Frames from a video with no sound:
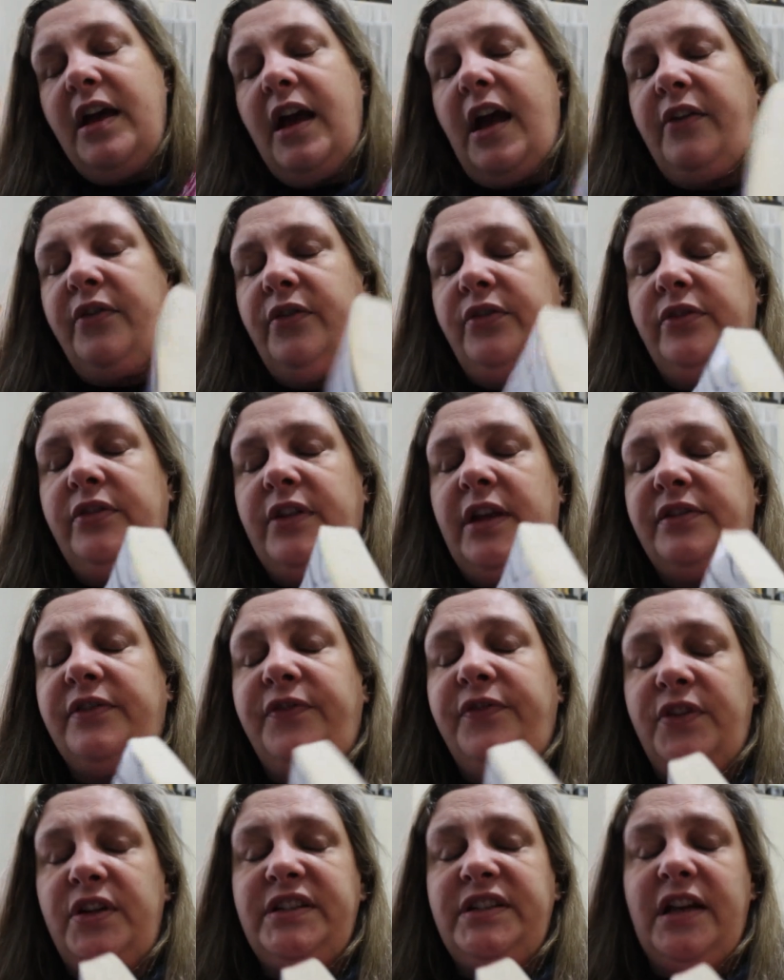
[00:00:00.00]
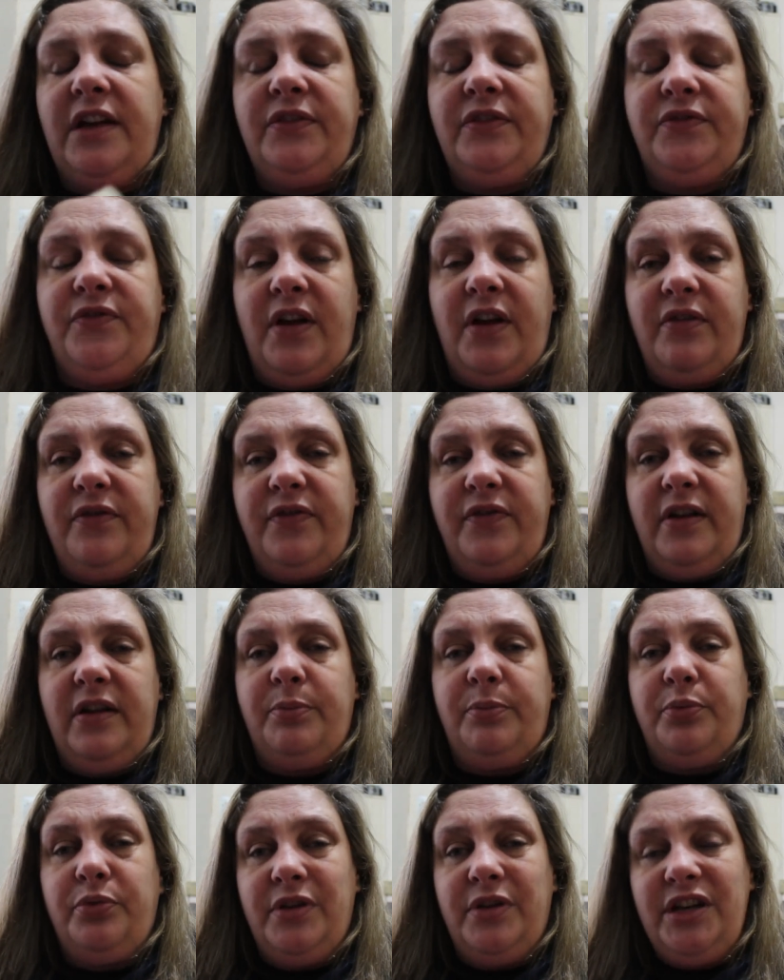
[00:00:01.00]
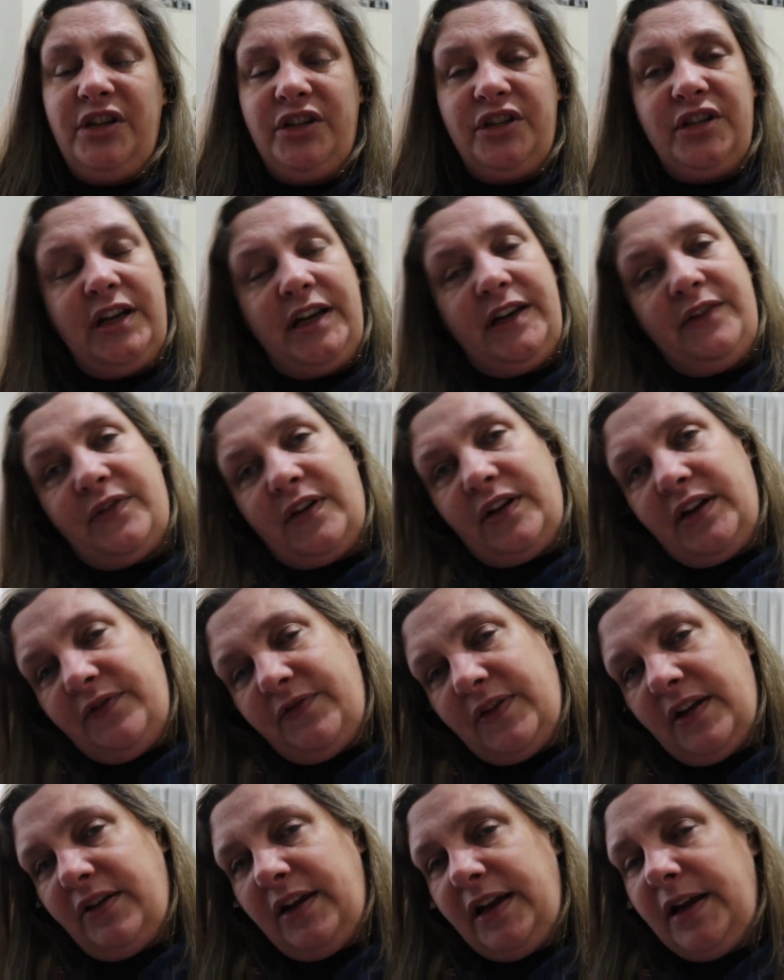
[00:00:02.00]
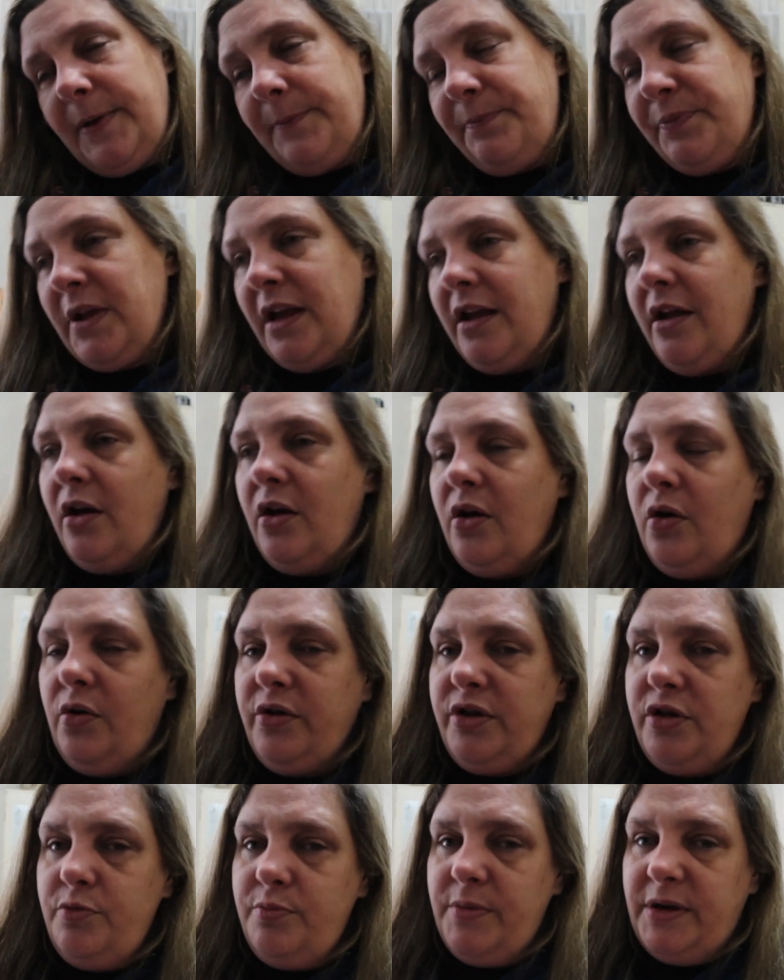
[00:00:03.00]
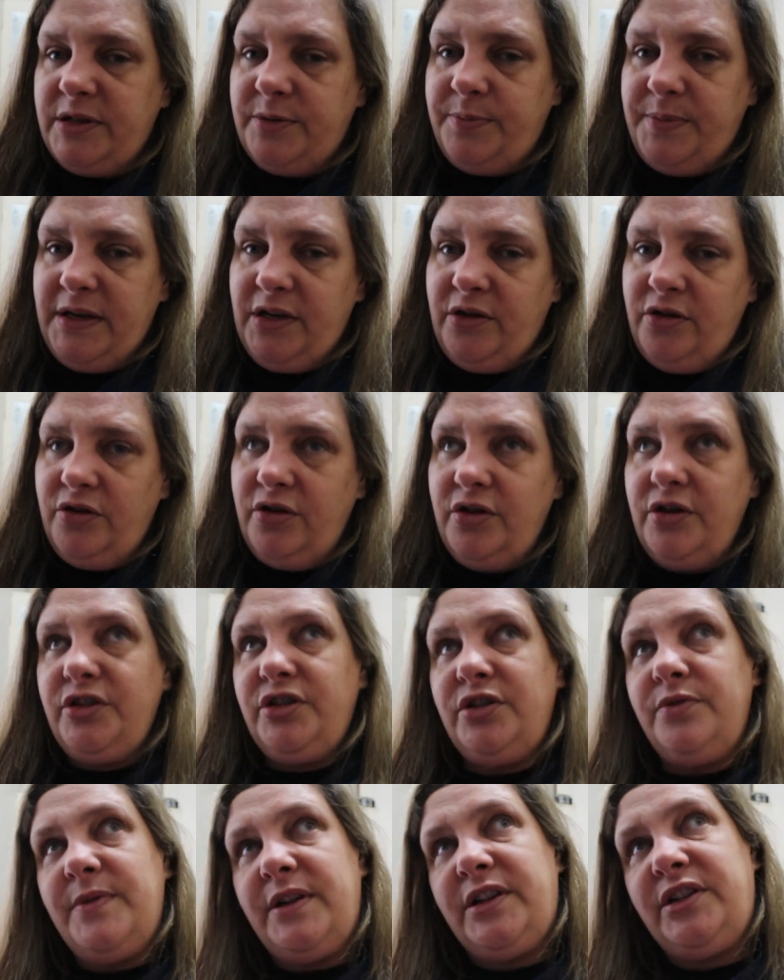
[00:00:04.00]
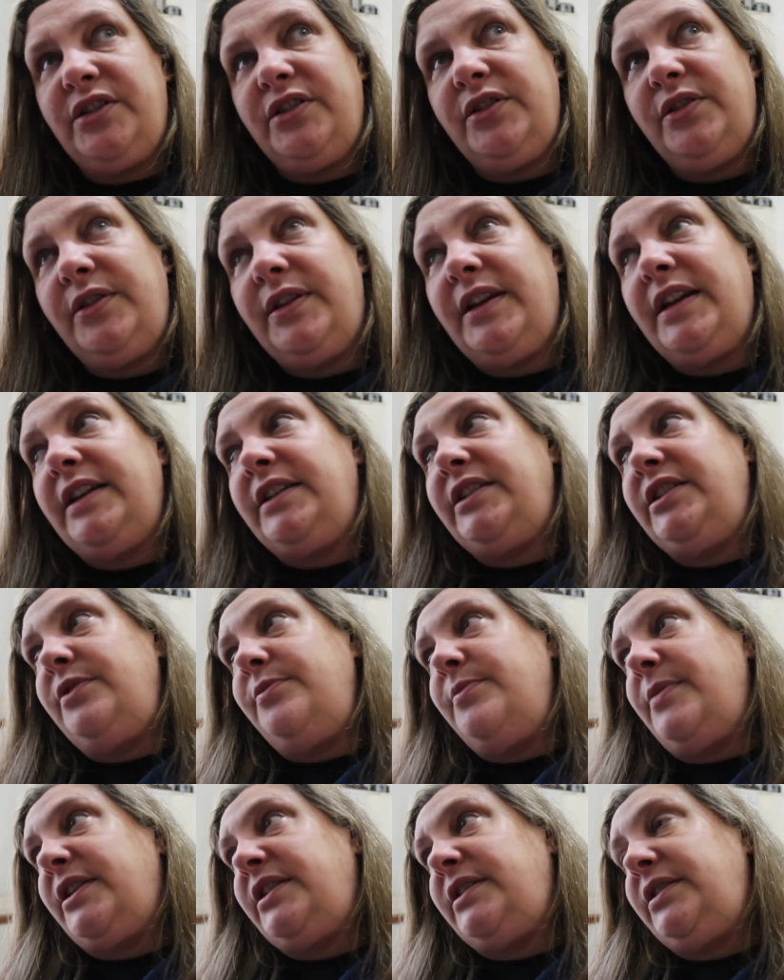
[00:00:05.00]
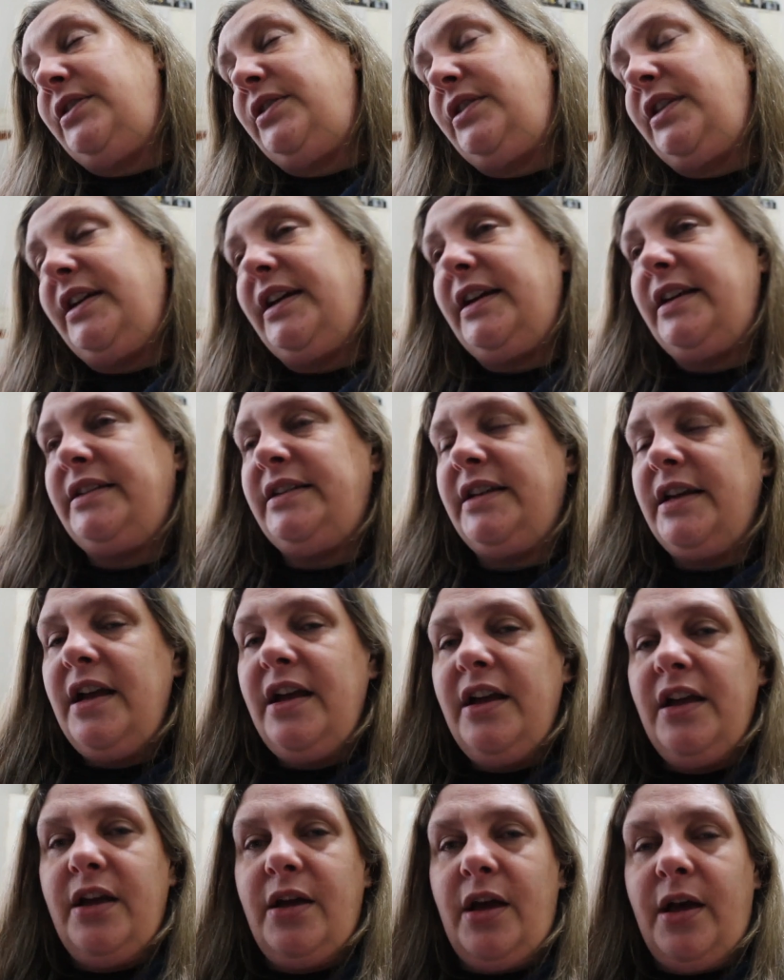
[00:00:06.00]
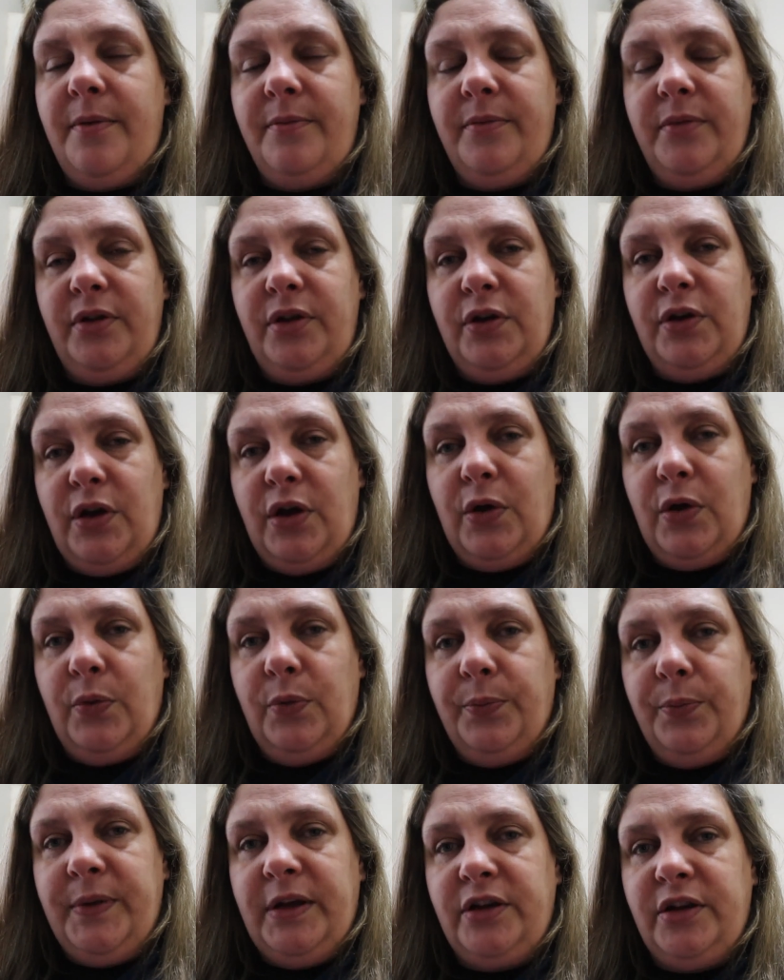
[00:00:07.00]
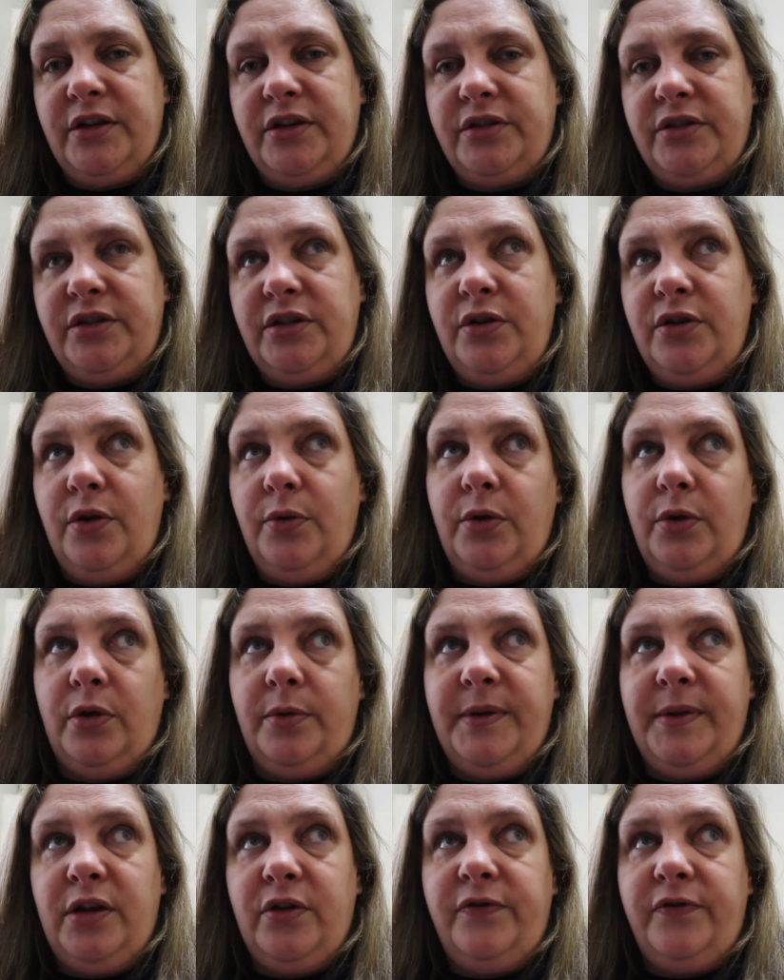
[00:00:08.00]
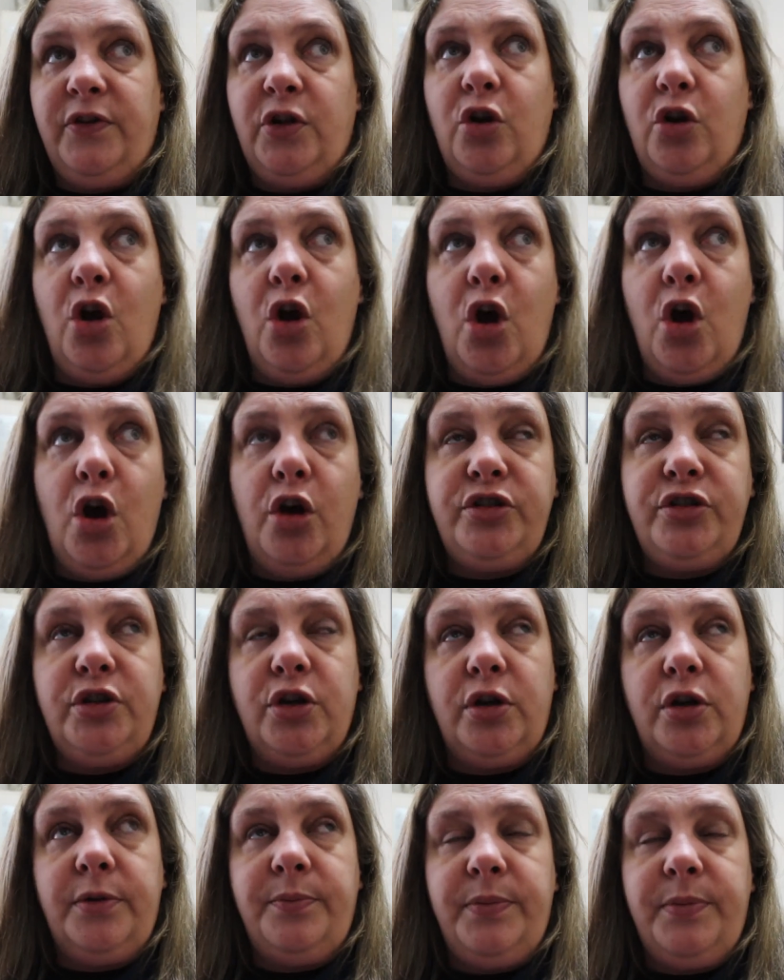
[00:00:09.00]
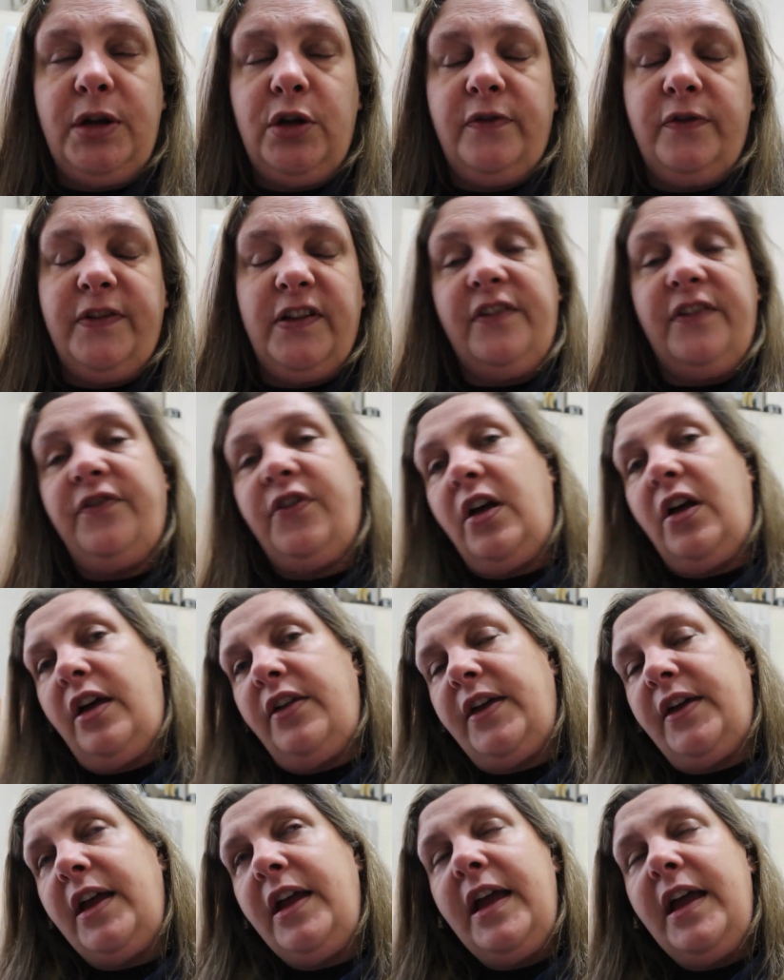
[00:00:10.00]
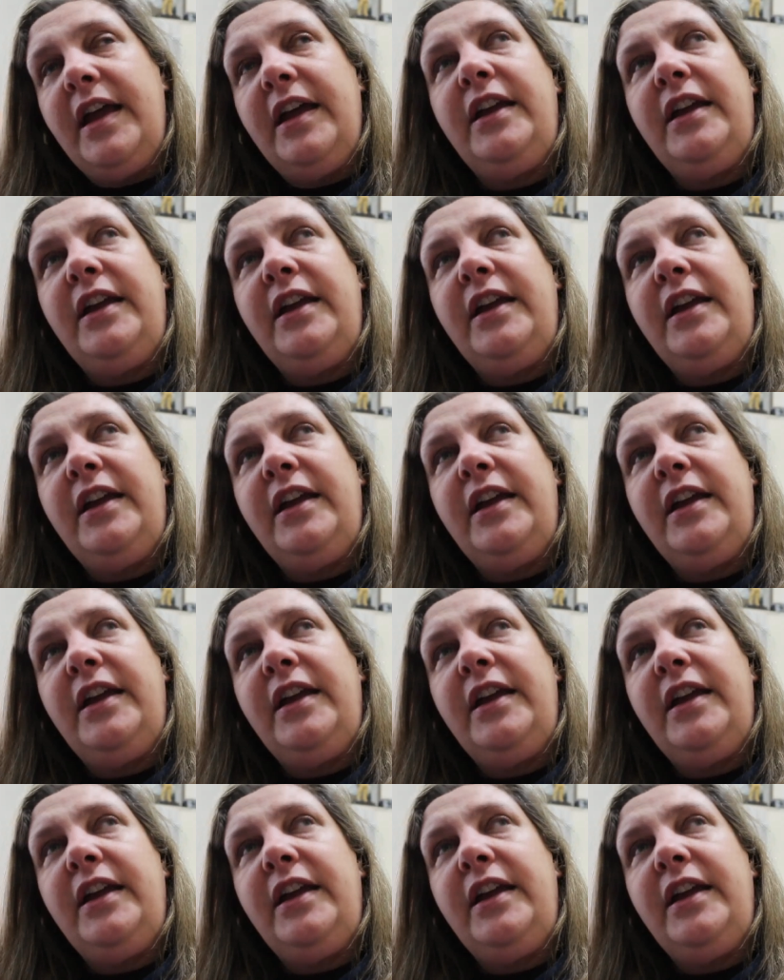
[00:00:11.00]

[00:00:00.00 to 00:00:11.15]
I thought that the first half's very, very preachy, very, very, oh, you must be good, you must do this, you must do this, you know, because, you know, you've got to be good for God, you've got to be good for your father.